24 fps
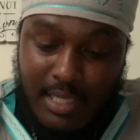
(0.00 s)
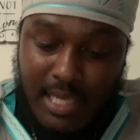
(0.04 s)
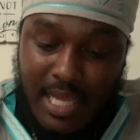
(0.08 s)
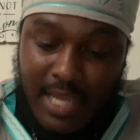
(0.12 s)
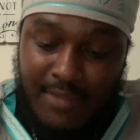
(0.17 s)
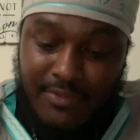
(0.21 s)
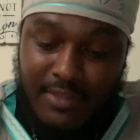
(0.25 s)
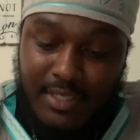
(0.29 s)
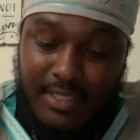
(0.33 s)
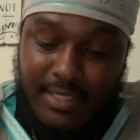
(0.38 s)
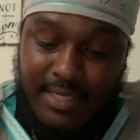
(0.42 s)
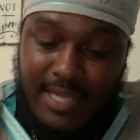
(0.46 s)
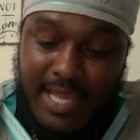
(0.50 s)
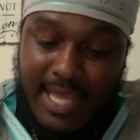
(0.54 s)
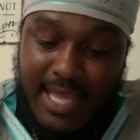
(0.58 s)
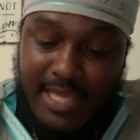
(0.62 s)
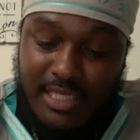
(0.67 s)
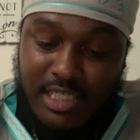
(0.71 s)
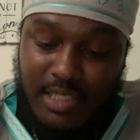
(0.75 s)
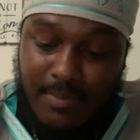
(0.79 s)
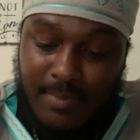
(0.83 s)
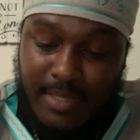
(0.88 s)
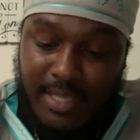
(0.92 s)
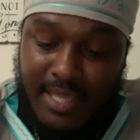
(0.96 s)
And the dead
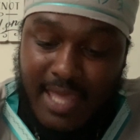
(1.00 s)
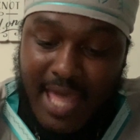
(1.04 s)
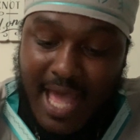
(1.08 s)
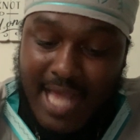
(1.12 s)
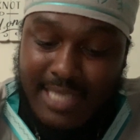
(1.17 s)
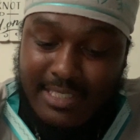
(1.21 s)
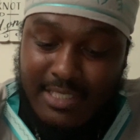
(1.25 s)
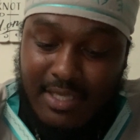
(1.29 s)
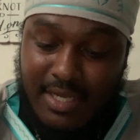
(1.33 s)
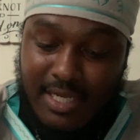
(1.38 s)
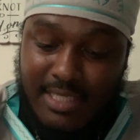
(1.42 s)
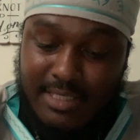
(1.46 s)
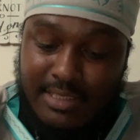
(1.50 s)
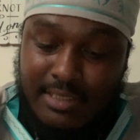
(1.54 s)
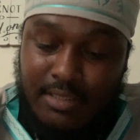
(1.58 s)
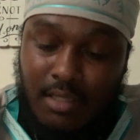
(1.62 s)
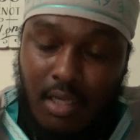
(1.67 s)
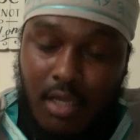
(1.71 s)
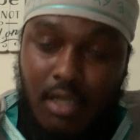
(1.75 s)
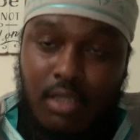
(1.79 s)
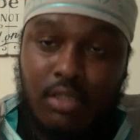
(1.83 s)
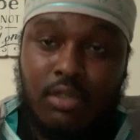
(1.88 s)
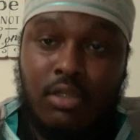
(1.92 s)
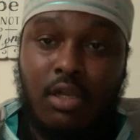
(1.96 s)
should be cast out as dung.